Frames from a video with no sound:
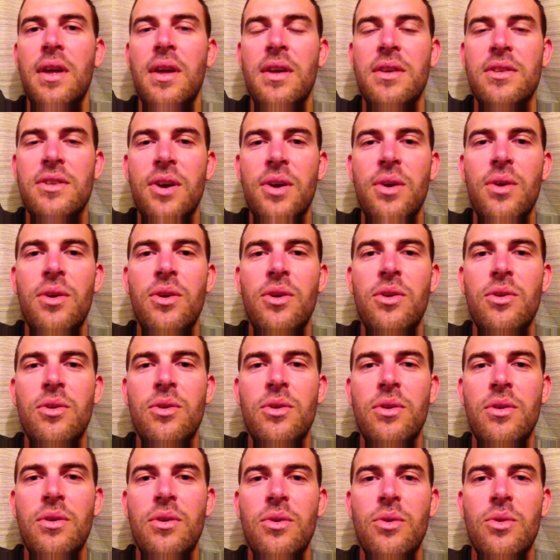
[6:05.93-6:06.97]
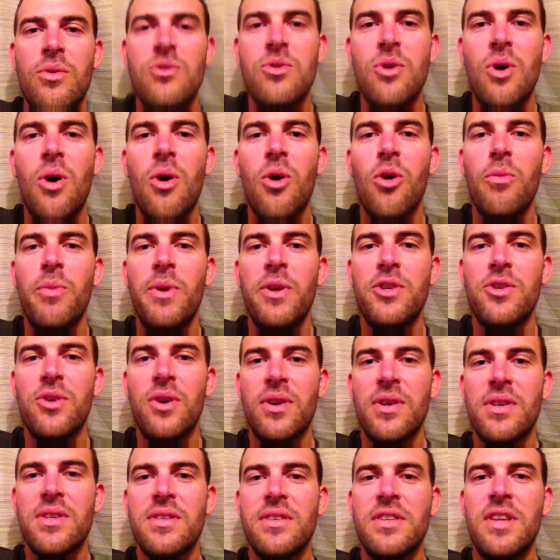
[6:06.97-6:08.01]
So your dog will be trying
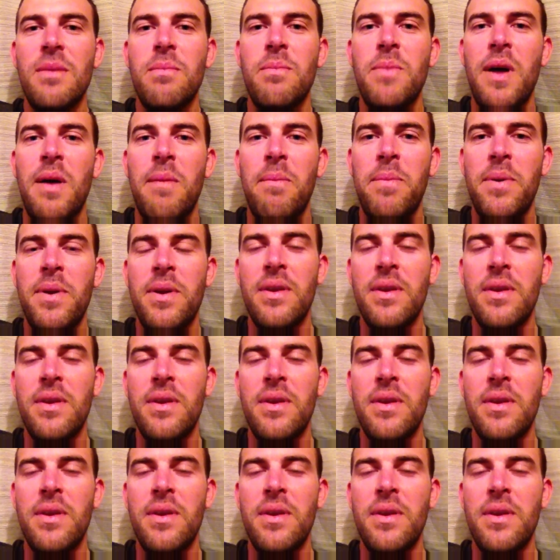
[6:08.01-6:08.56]
to step up,